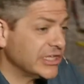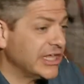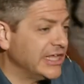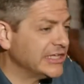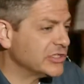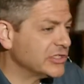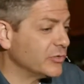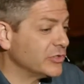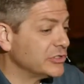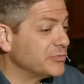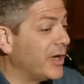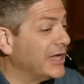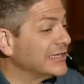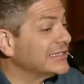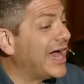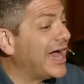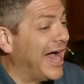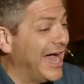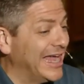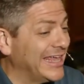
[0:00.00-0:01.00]
It's the response
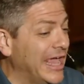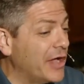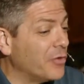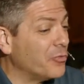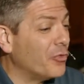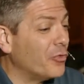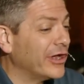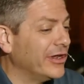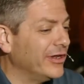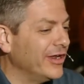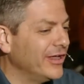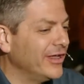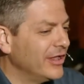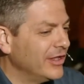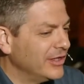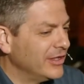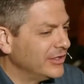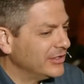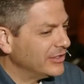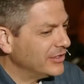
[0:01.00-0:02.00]
I get when
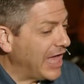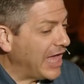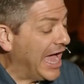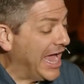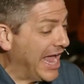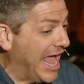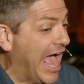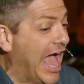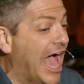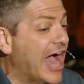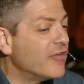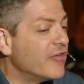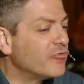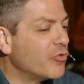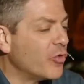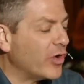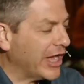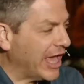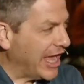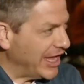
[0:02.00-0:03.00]

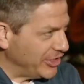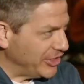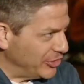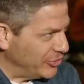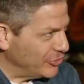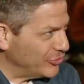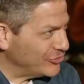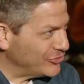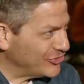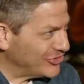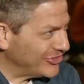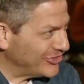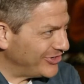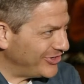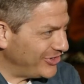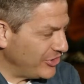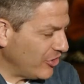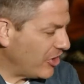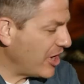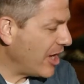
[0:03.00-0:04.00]
I use
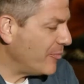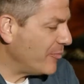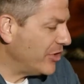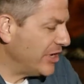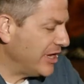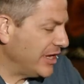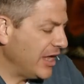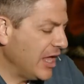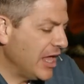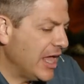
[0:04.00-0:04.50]
your company.